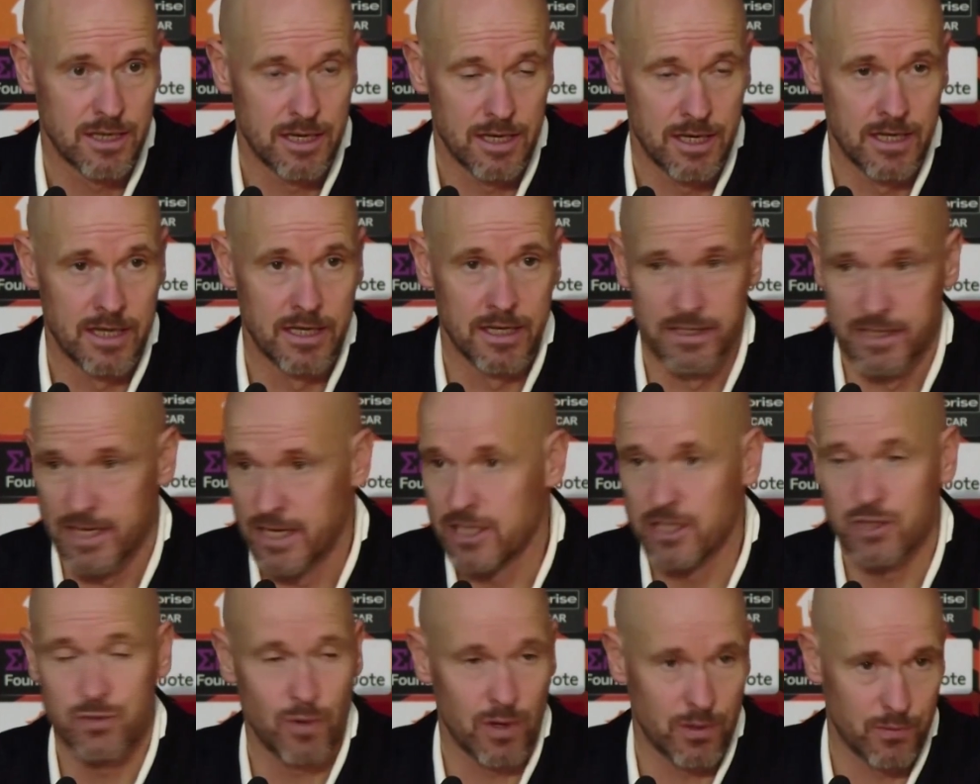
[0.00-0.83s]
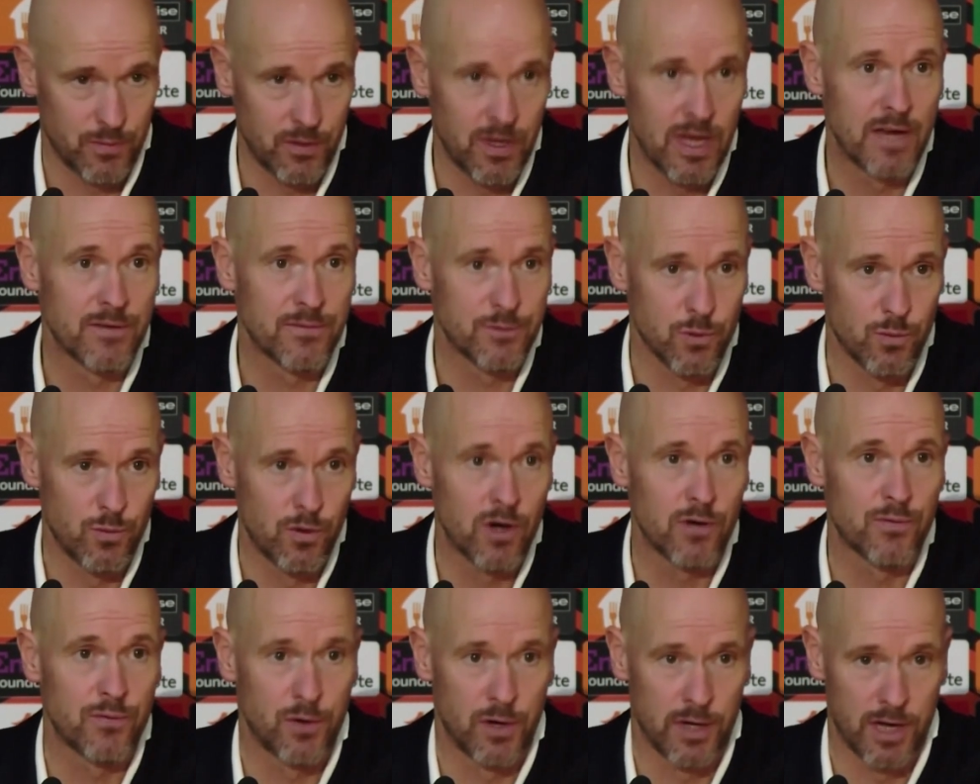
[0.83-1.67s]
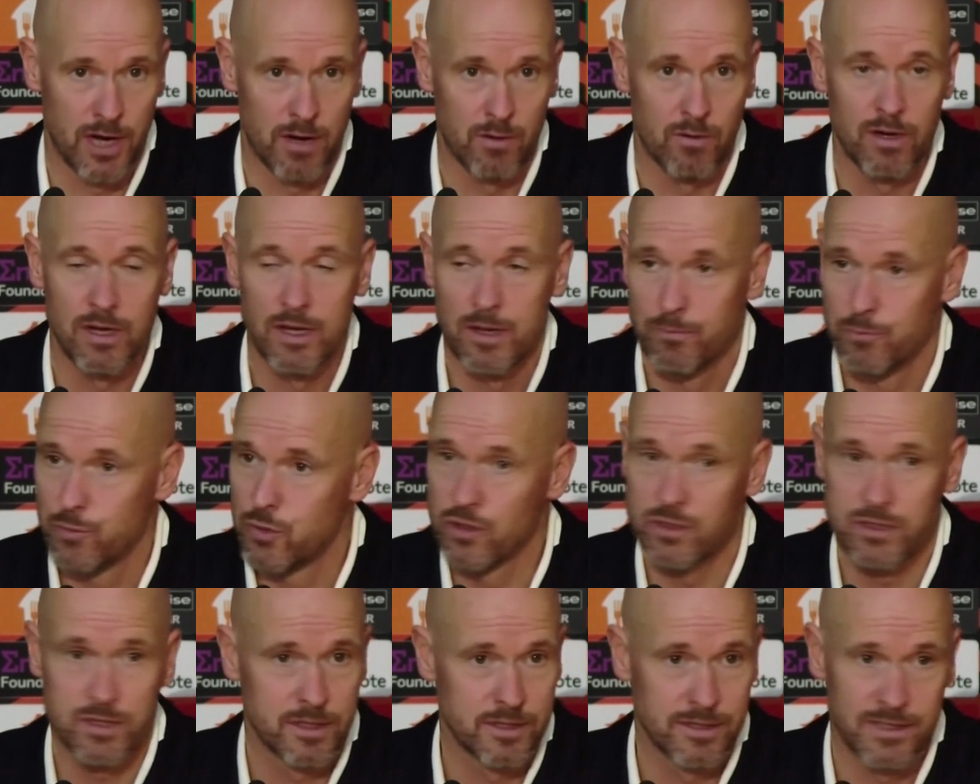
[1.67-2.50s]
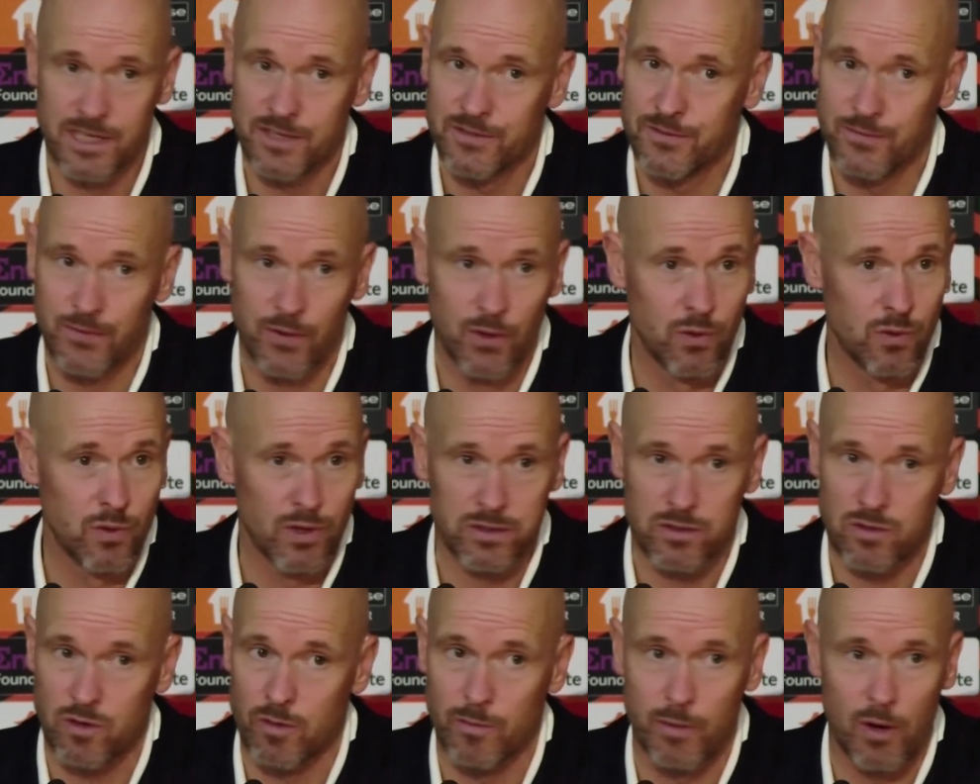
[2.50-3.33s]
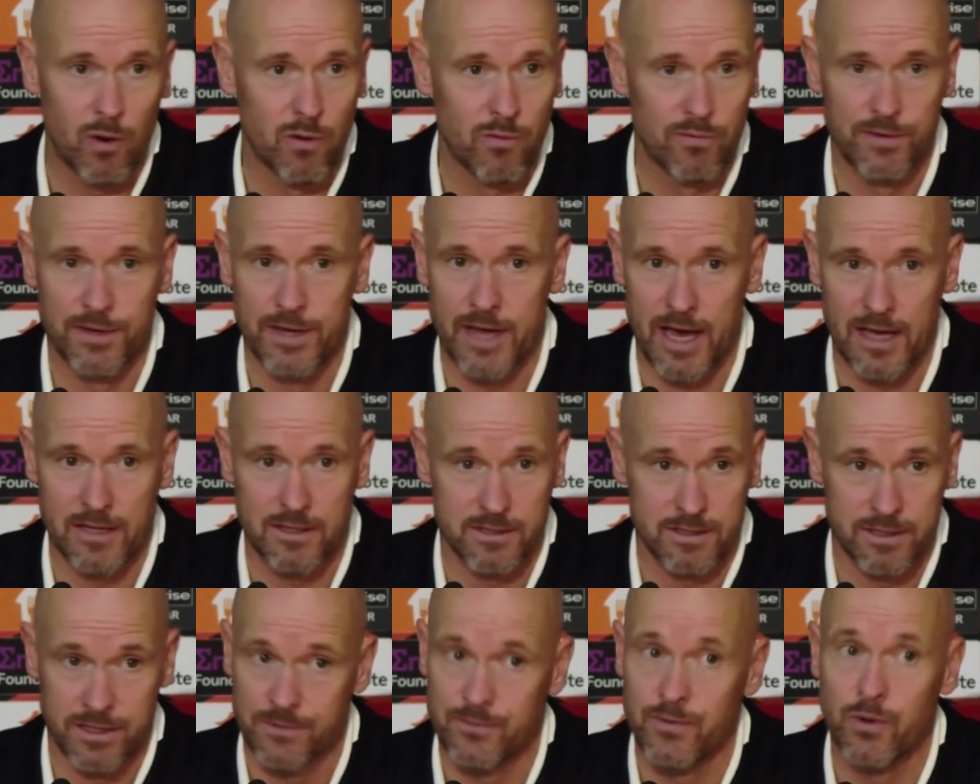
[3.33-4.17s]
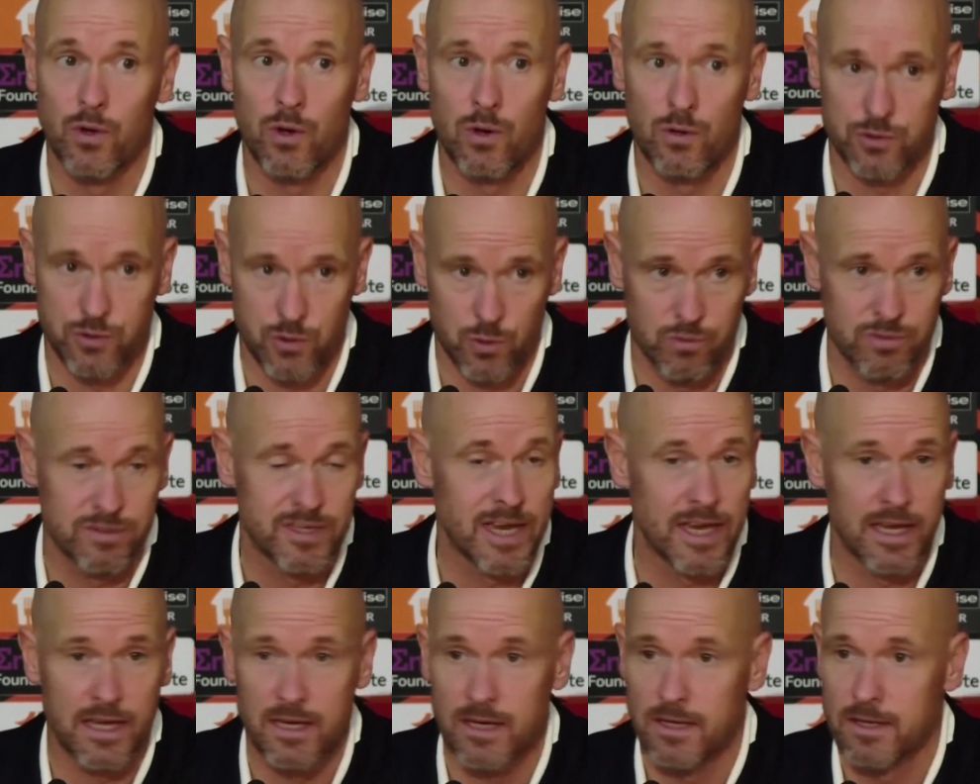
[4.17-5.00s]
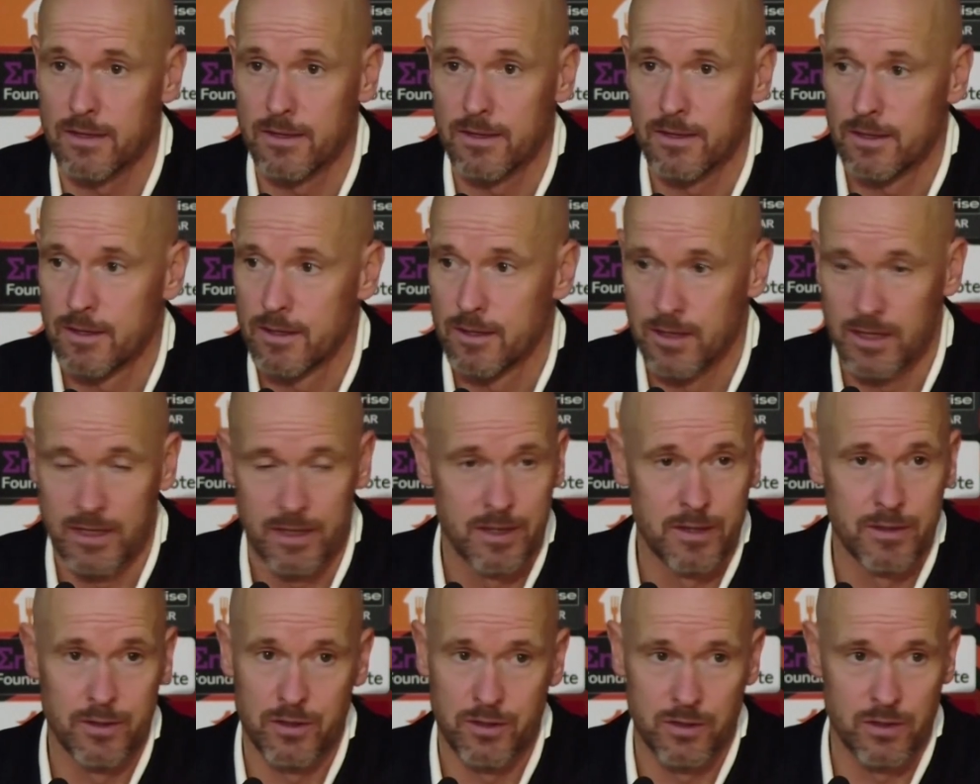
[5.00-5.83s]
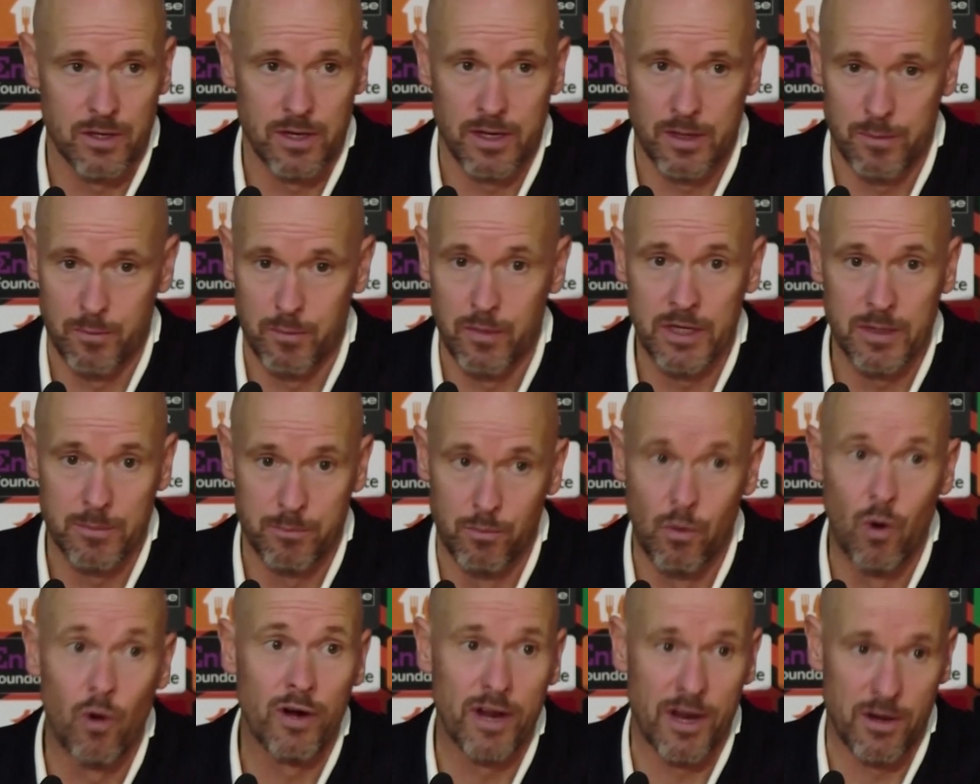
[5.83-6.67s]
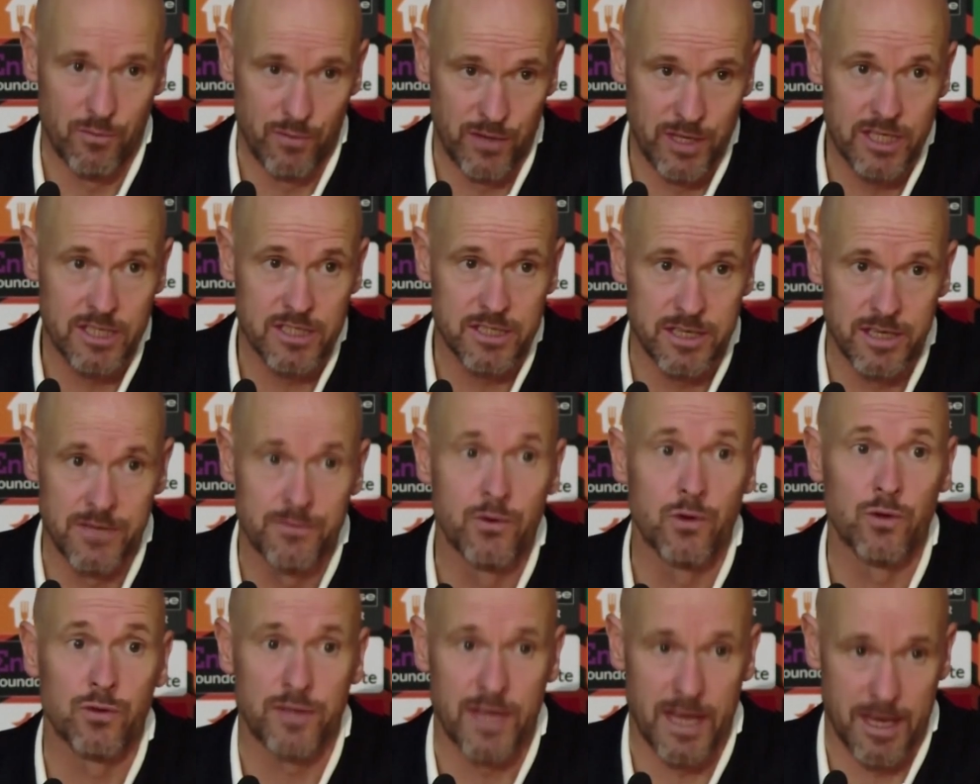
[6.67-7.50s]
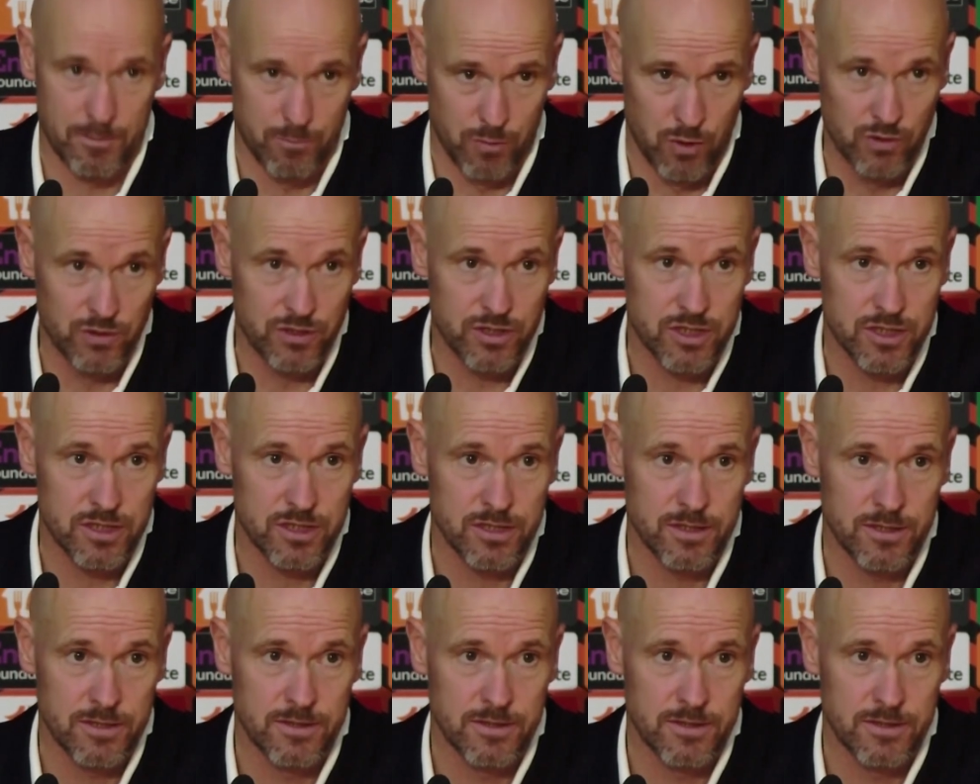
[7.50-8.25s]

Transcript: And that is what we have to work for now. But this will not come overnight. It will also take more than weeks. It will take months.